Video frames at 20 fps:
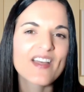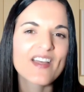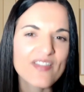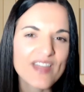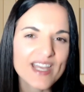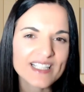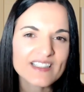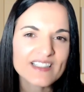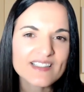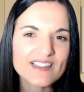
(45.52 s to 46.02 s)

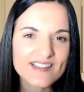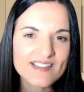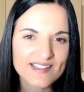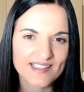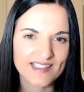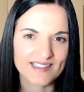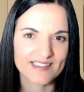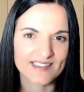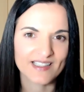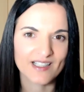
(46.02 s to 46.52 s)
Then
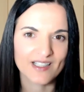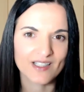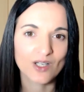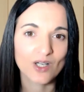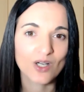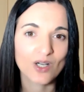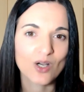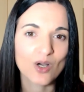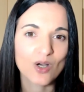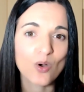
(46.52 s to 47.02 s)
consider
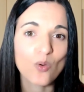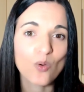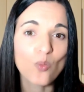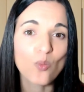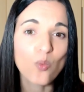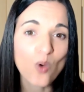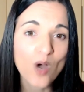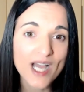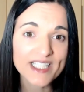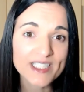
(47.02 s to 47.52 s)

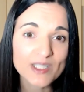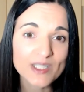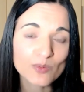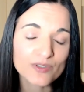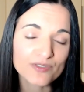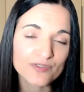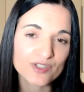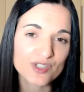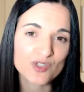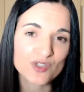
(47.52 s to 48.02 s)
why you were
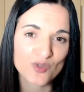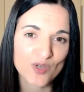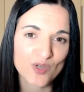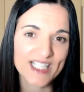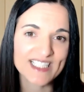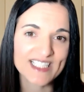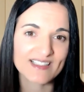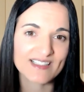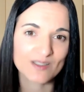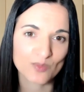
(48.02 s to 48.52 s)

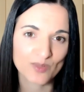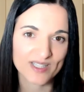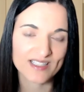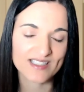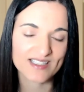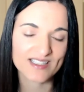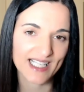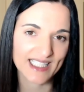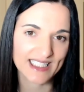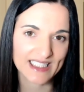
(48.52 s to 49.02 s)
frustrated with the
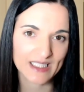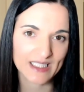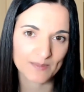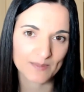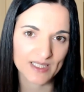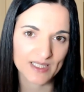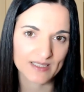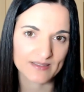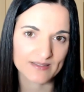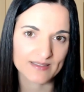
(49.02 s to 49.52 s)
daily
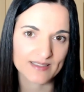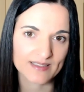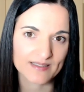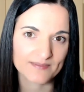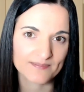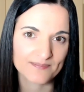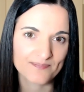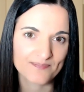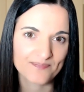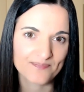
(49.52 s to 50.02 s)
commute.
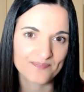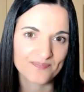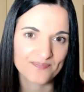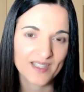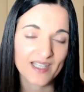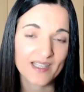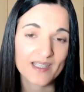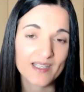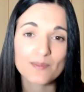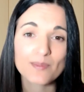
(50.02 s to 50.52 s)

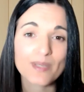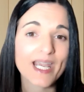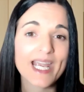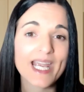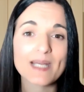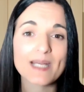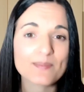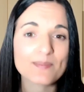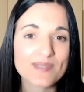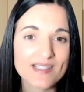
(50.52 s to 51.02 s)

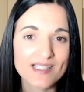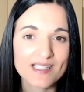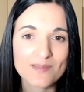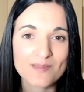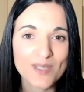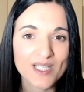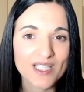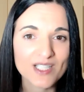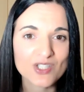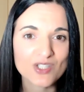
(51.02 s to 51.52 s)
Perhaps it's
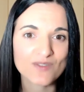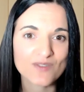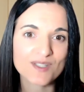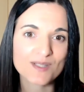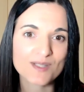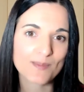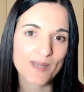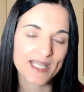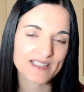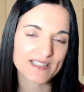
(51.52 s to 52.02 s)
because you've
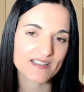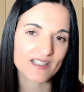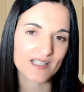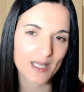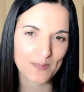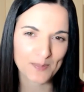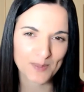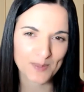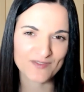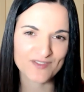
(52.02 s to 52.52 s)
spent a
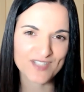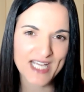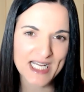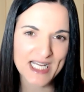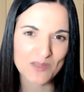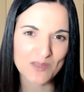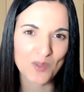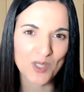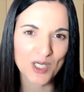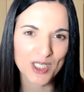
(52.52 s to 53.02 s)
couple of
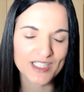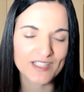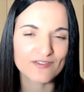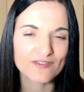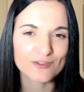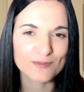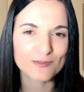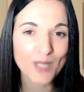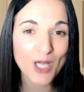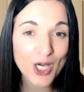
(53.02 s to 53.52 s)
days working
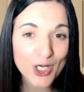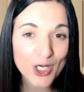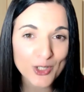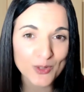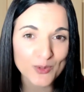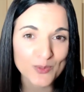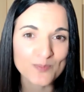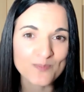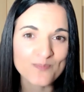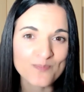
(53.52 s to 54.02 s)
from
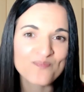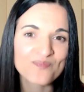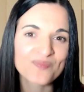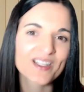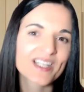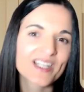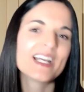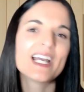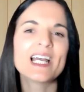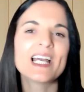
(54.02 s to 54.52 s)
home
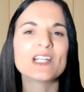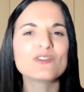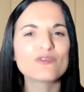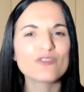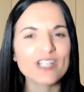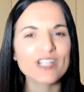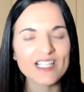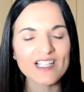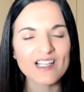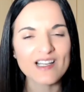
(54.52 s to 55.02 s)
and
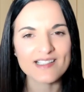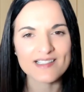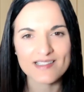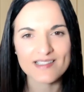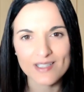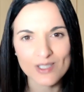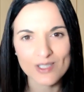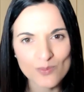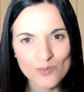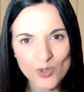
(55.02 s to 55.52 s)
realised
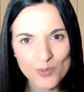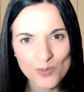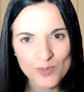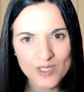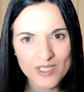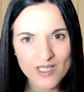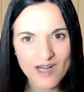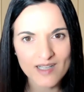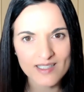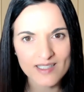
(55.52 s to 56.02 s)
that you're more
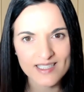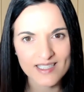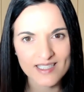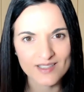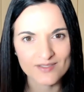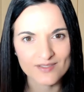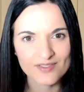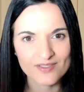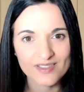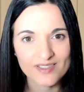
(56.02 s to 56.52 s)

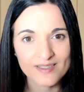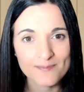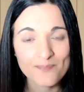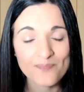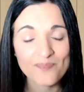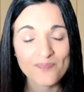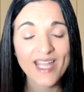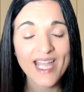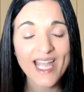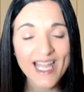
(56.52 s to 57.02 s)
productive
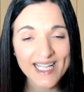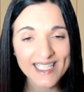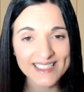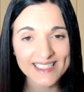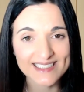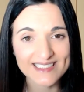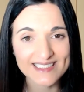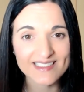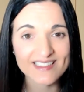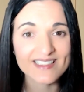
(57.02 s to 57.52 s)

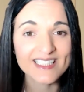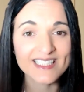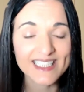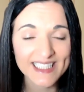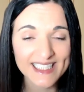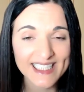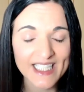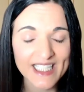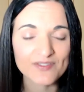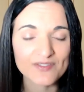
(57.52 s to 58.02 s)
and that it
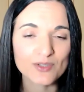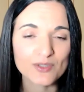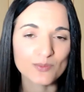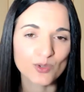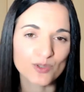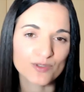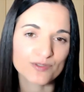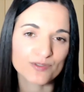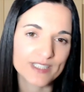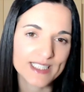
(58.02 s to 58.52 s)
gave you
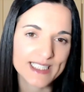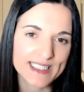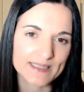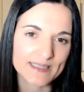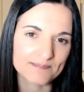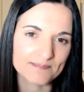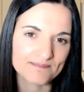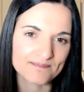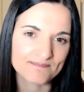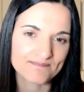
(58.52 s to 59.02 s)
more
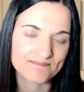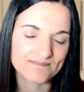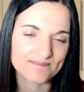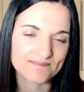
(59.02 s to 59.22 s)
freedom.